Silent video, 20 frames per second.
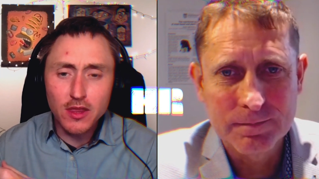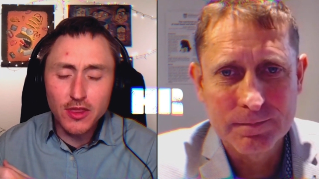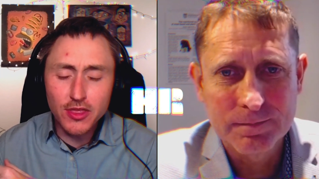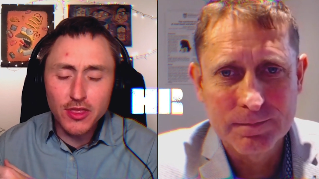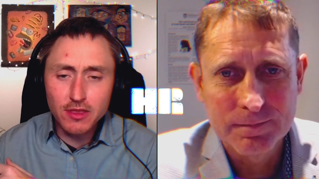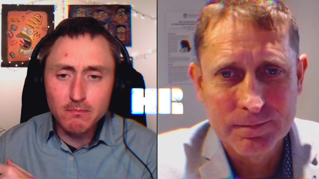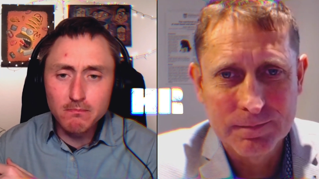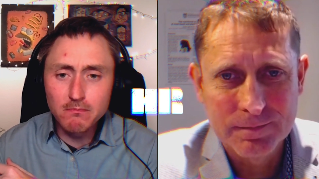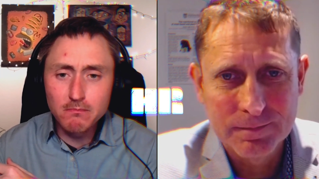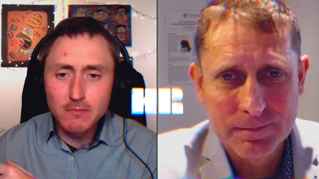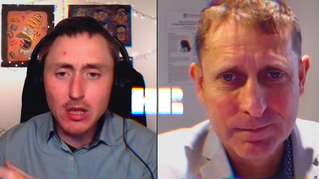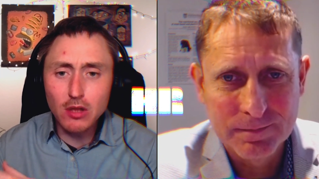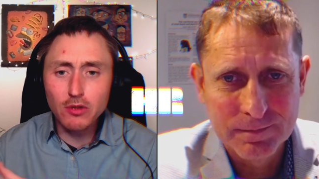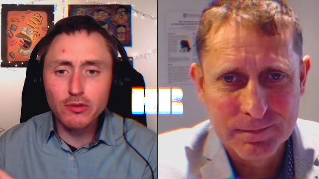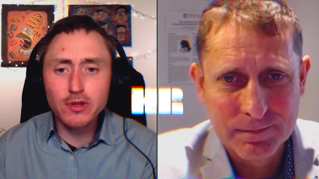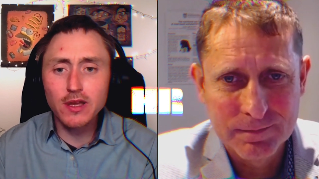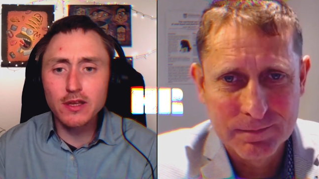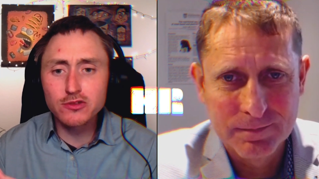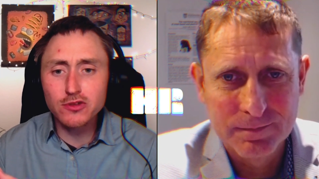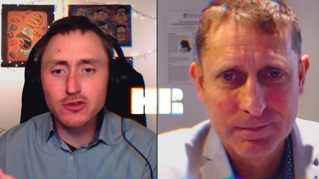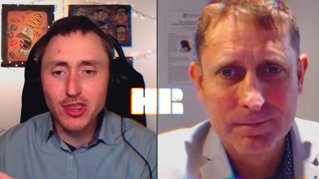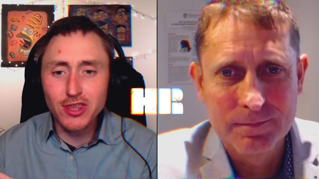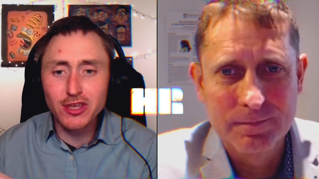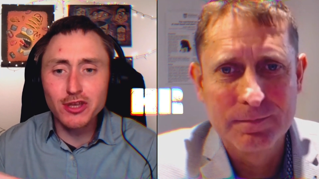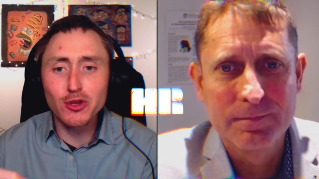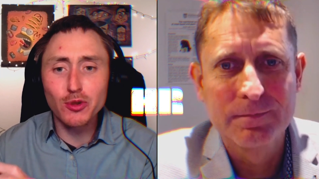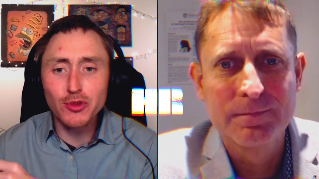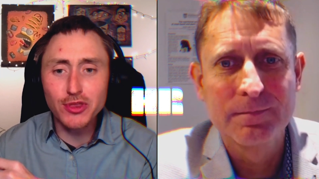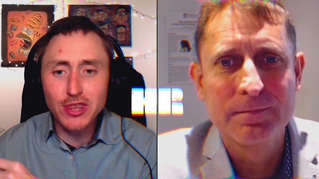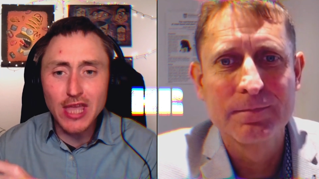Speaker 1: millions or you
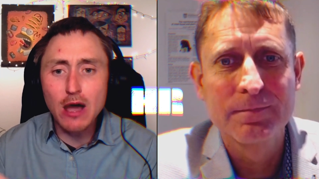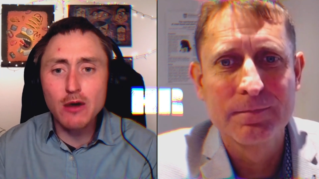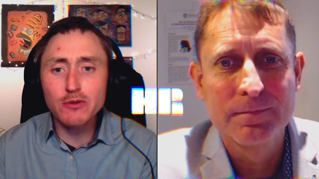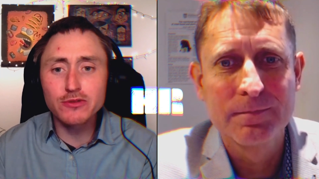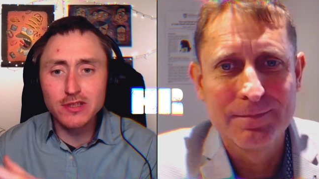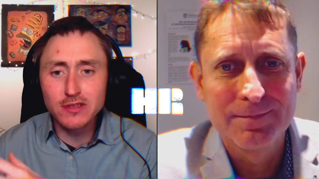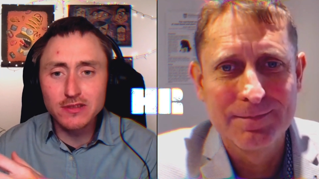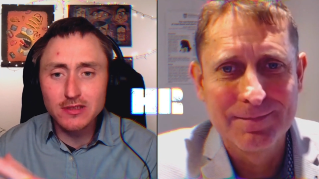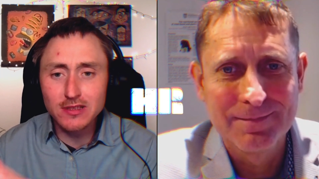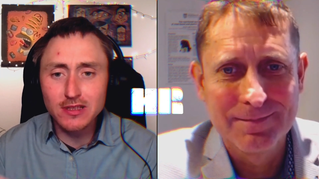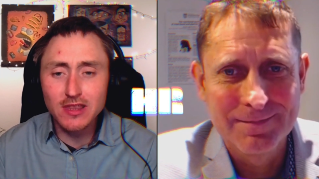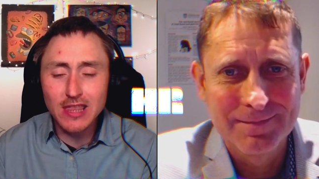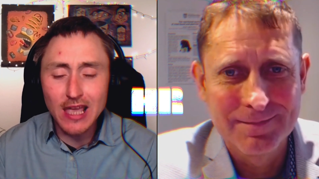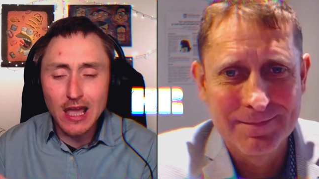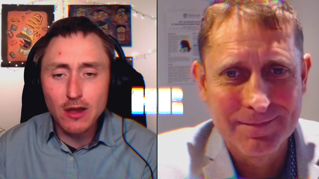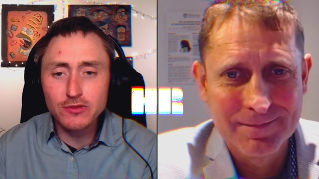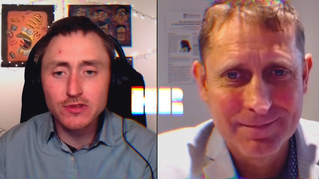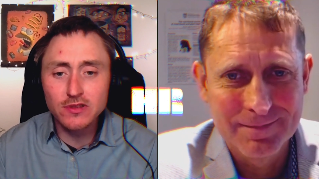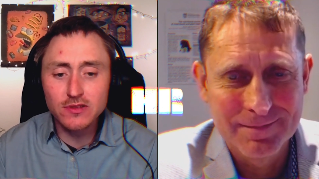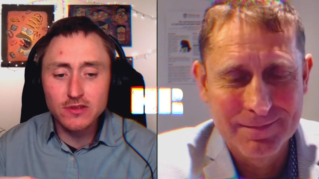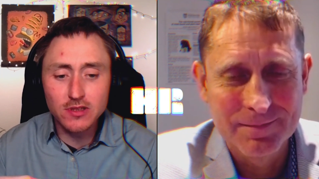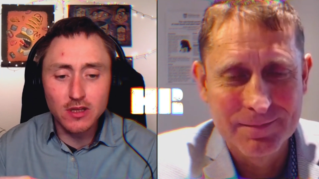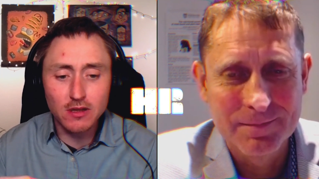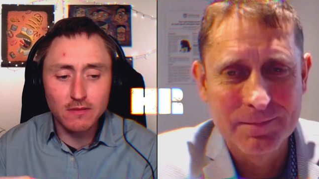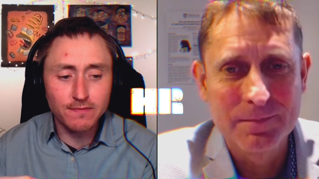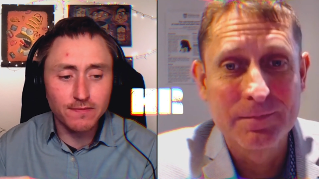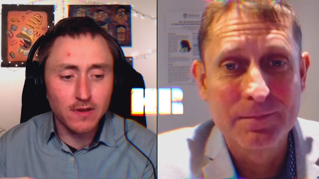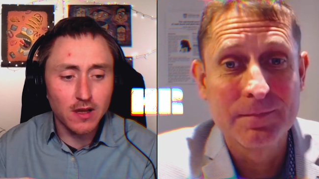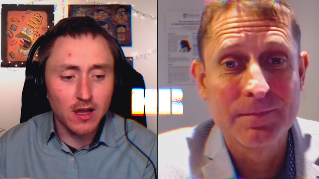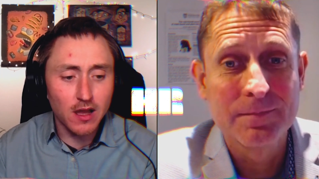know thousands and thousands
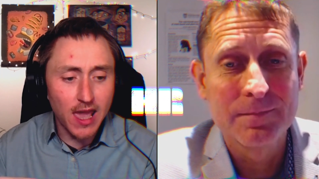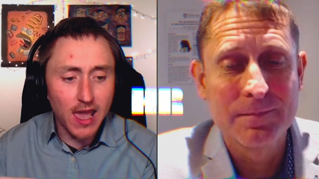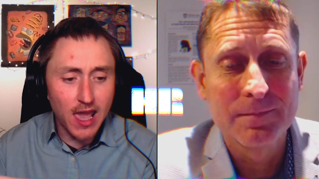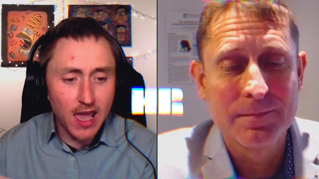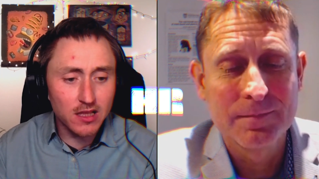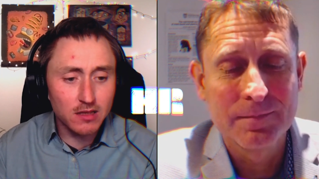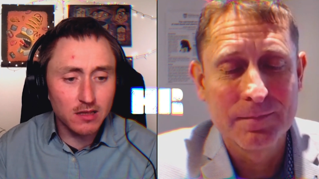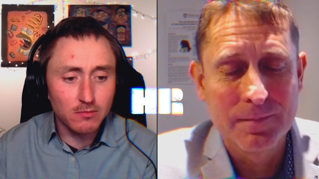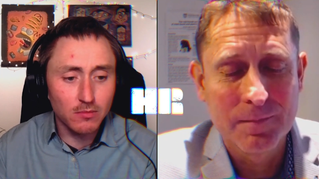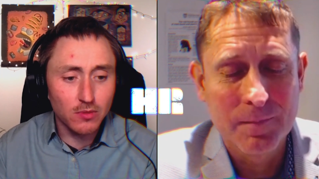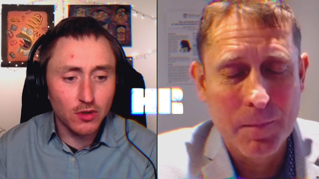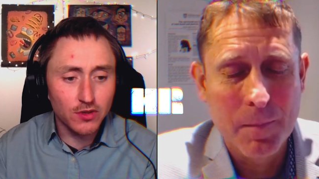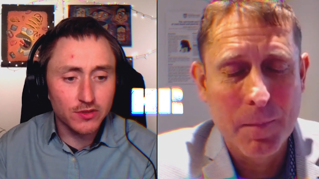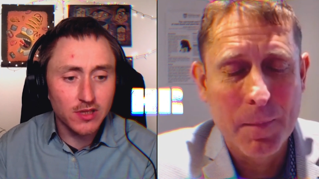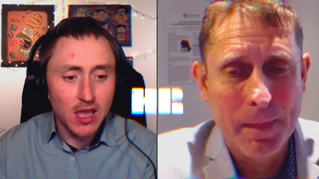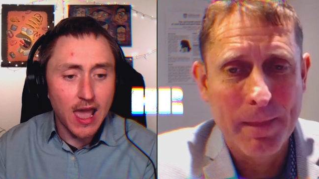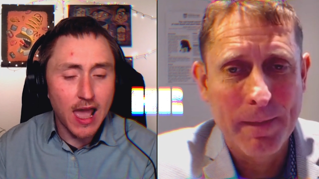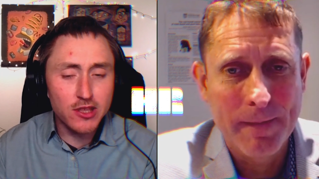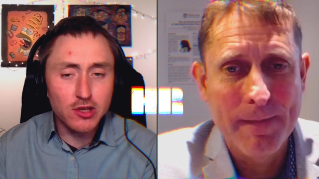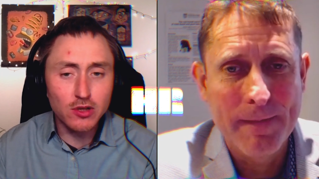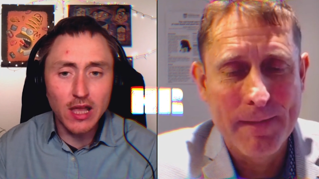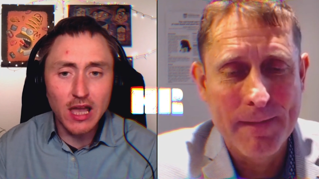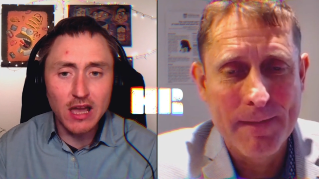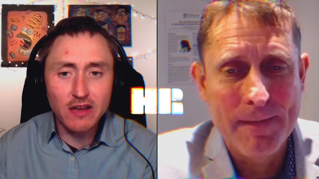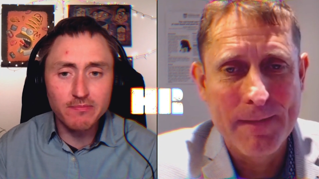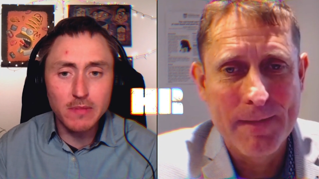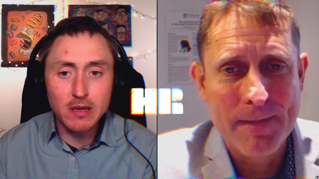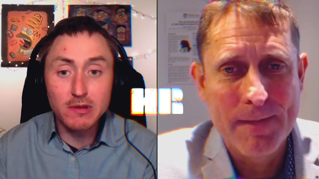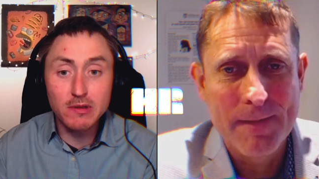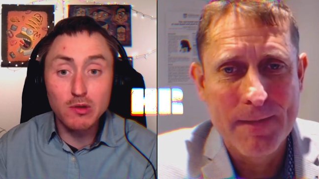of uh, animals and you'll have
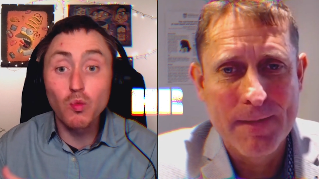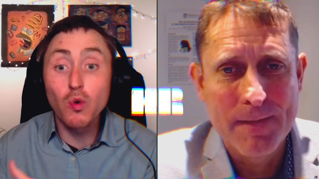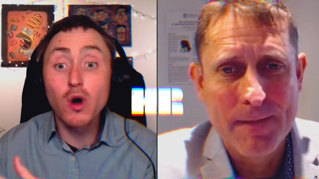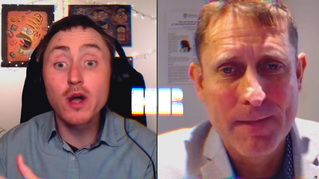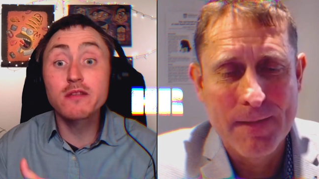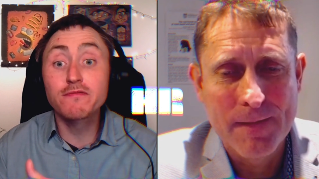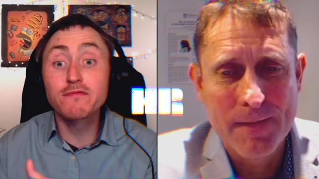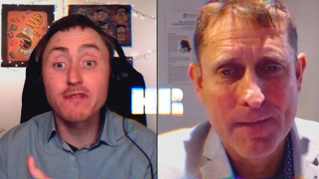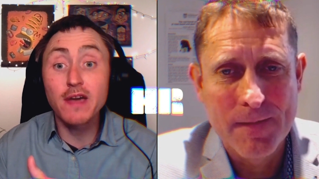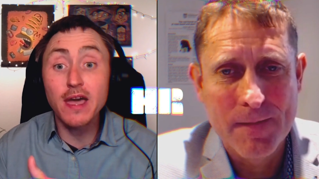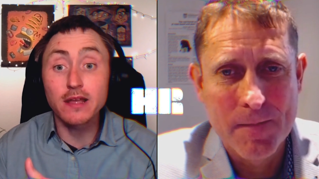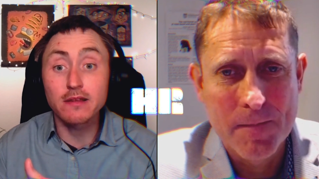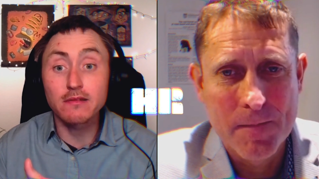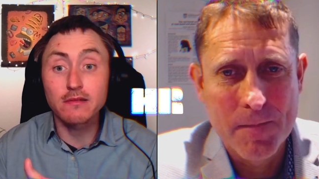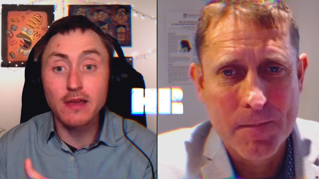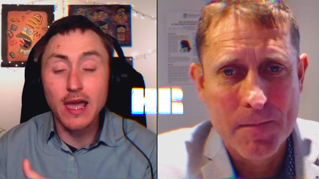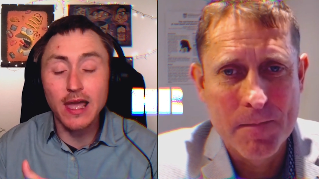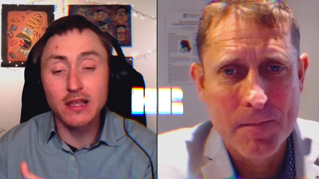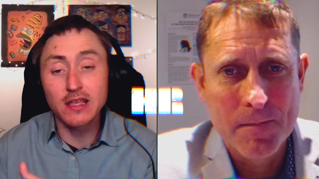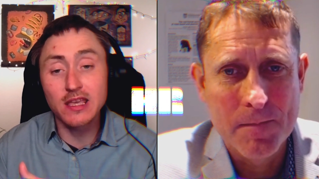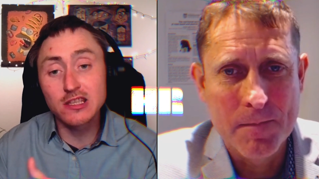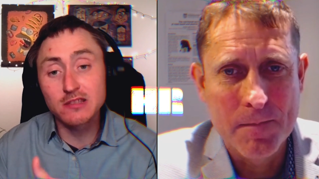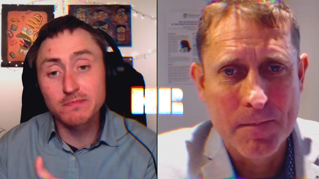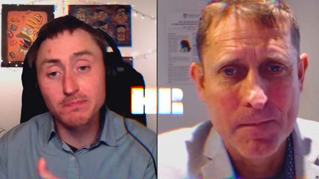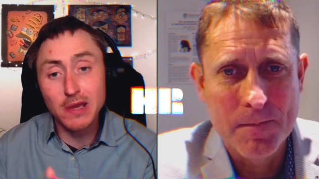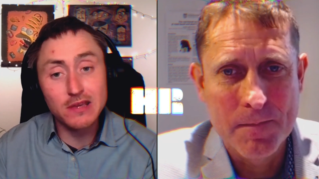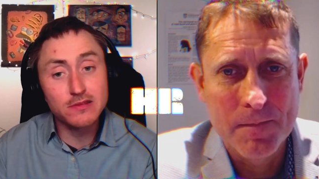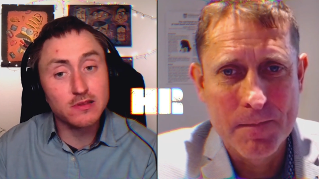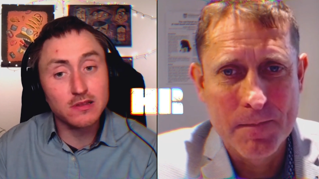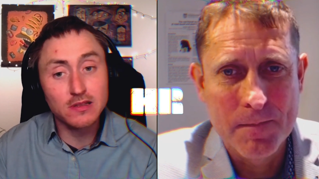maybe one vet and he's
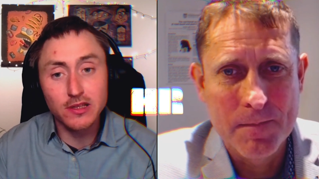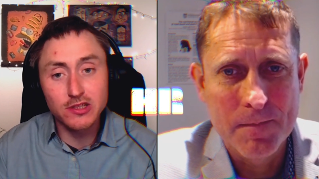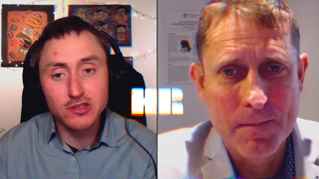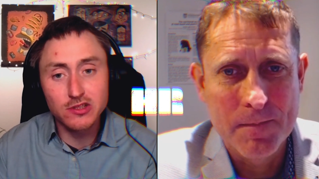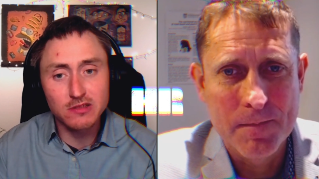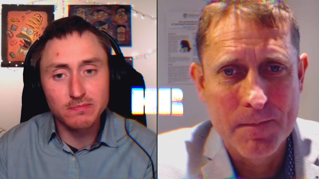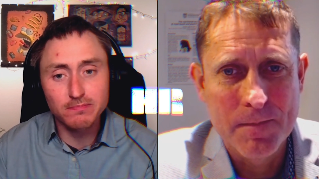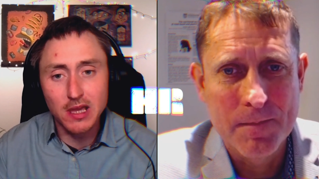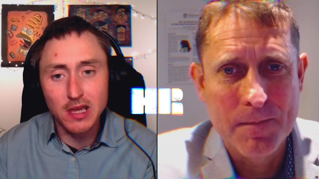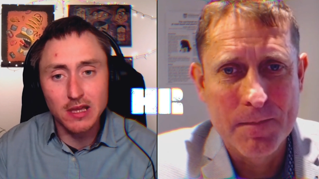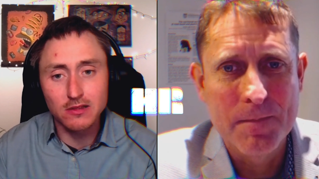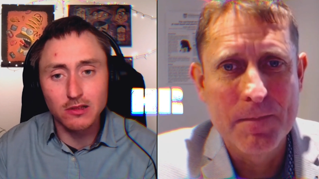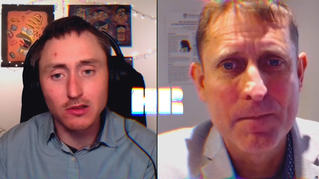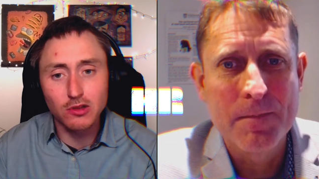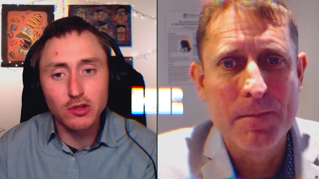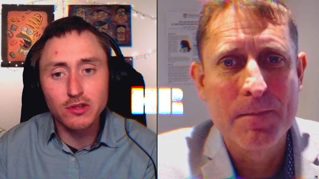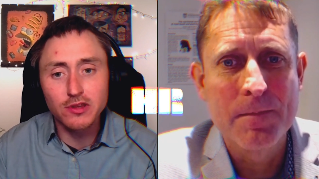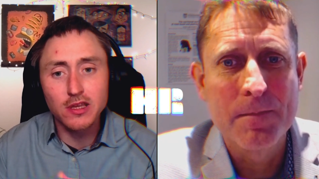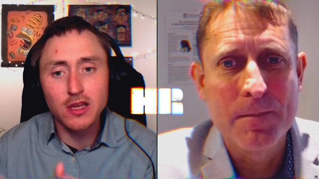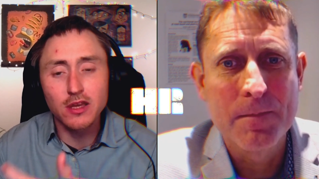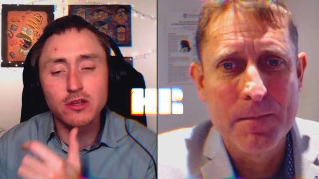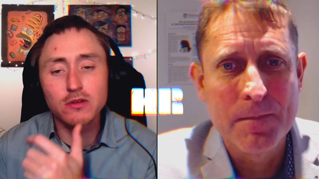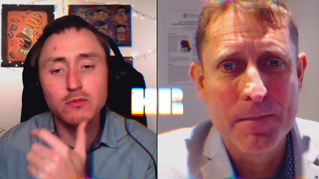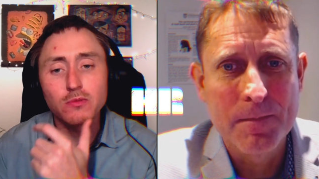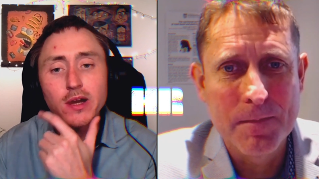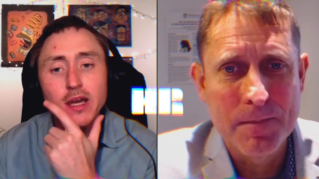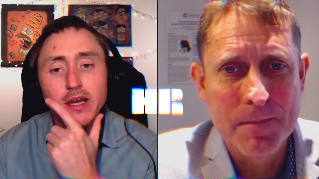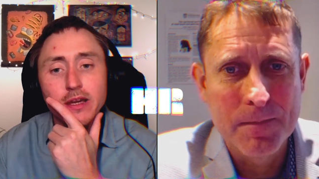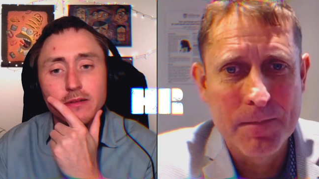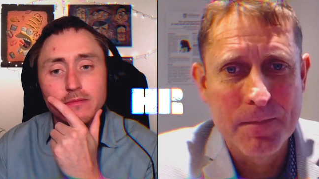basically just paid to look the other
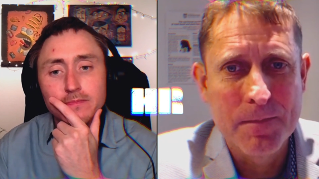way